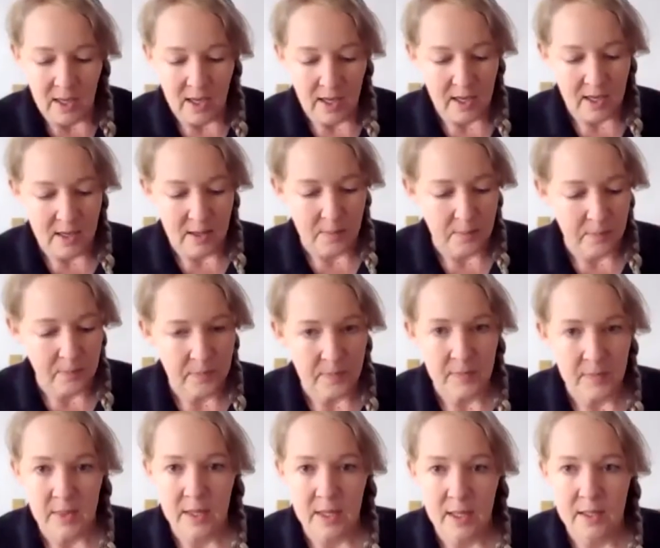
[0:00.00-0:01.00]

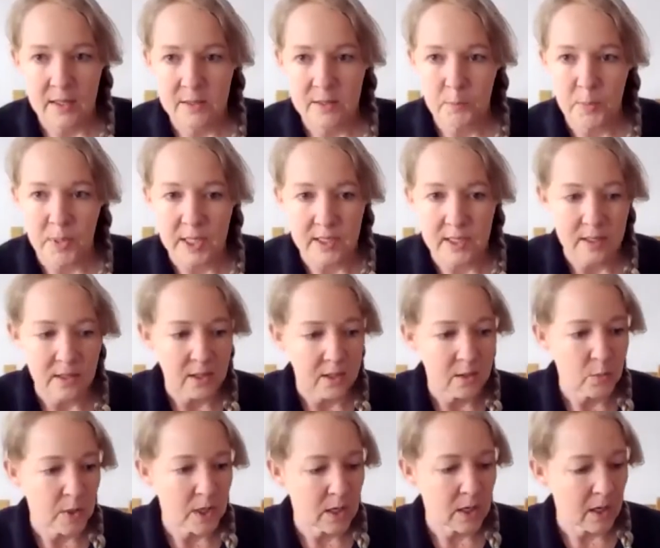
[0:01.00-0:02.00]
But I'm going
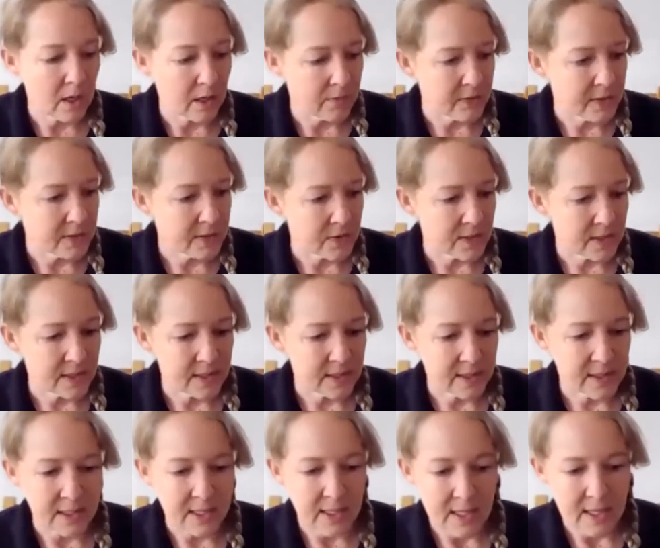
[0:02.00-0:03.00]
to wear gloves for this
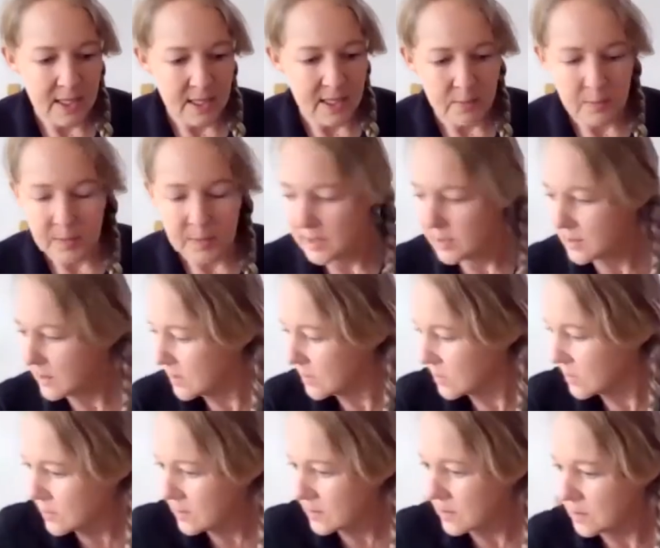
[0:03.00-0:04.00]
today because
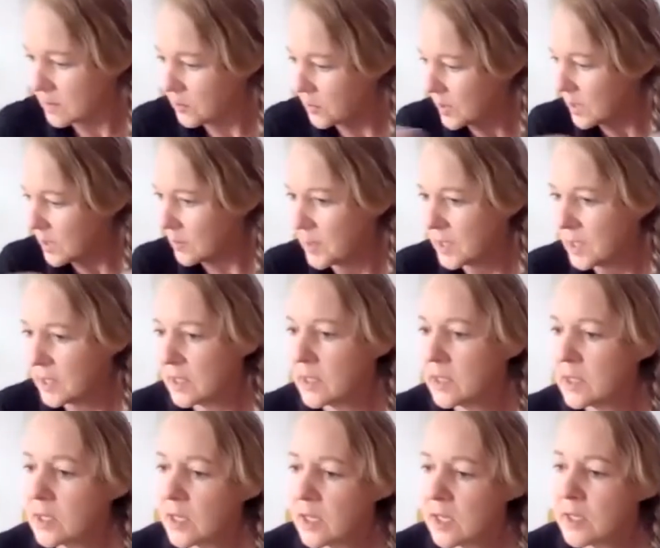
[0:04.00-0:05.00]
I'm just going to probably
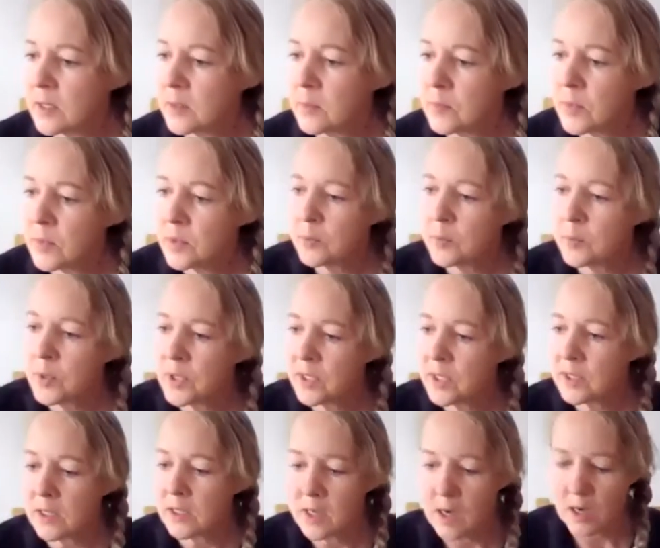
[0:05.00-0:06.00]
be
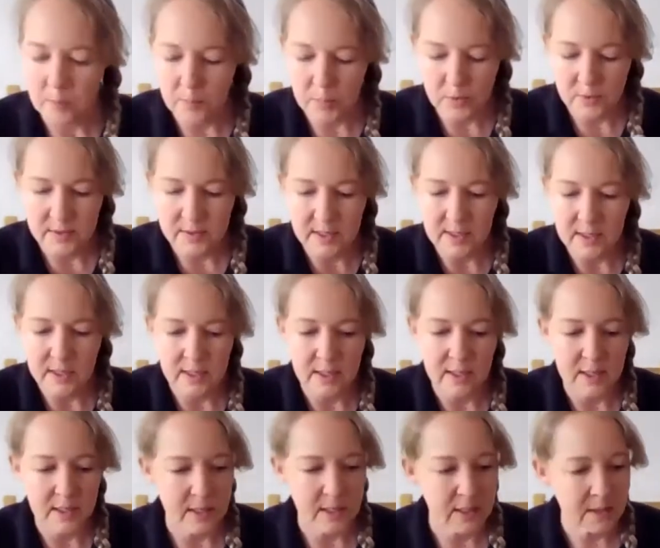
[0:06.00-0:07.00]
putting the compost
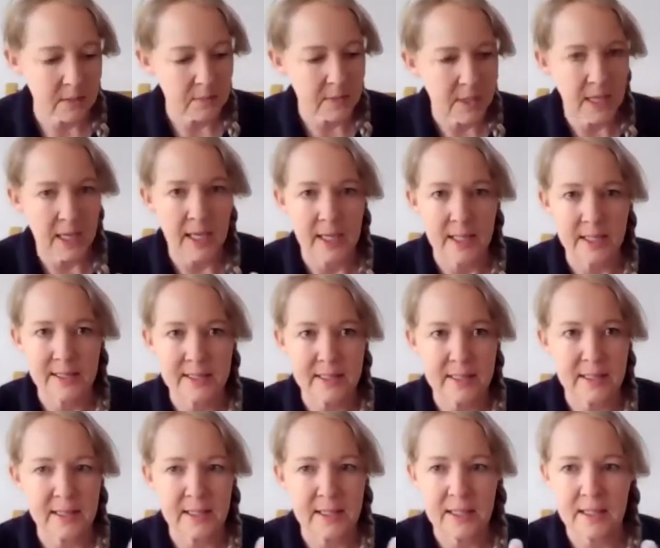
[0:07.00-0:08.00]
in and get my hands
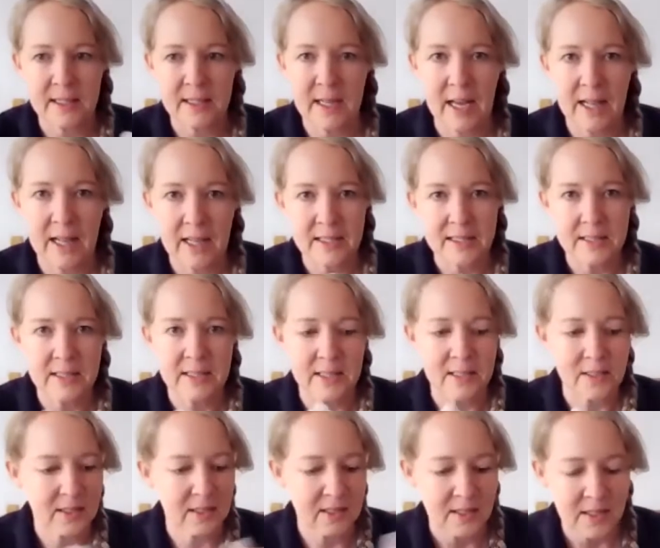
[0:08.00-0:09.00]
in there. I like to
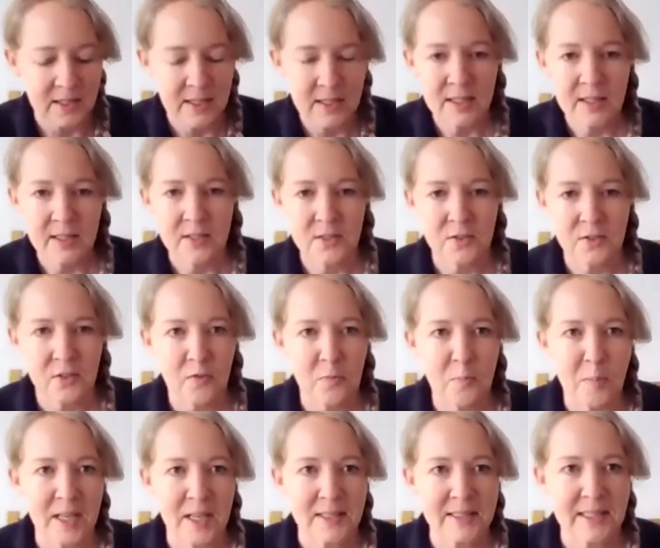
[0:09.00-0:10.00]
get sort of
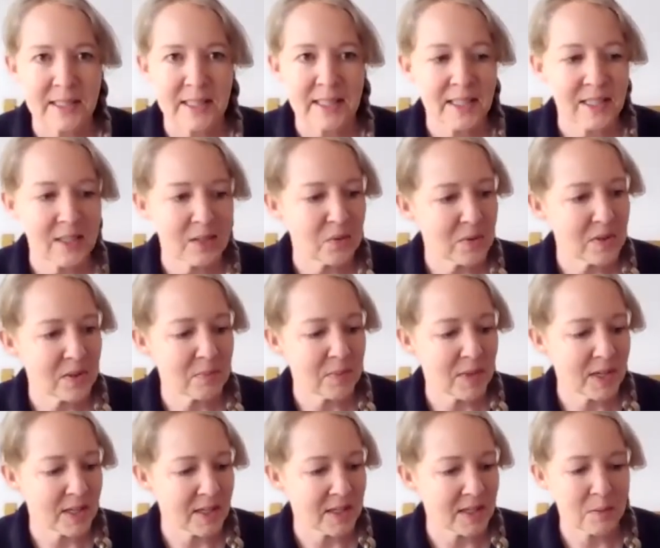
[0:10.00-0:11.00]
messy with
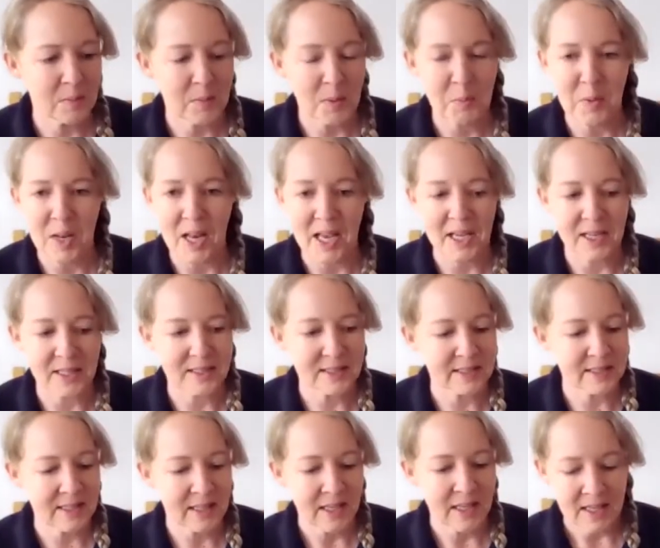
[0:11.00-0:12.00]
my
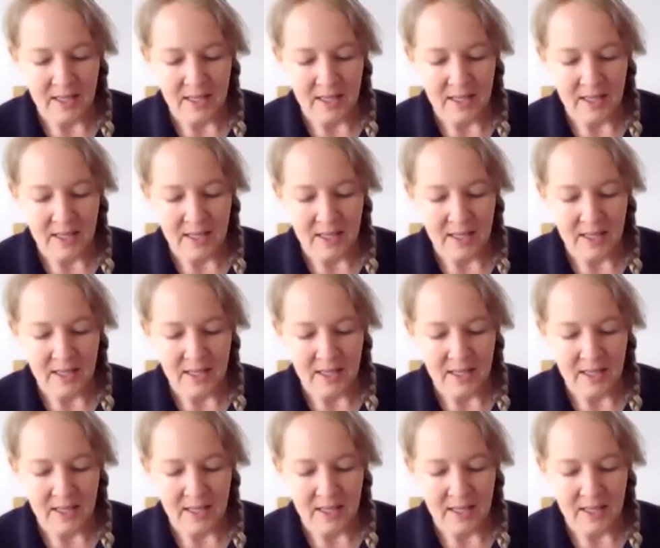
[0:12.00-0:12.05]
plants.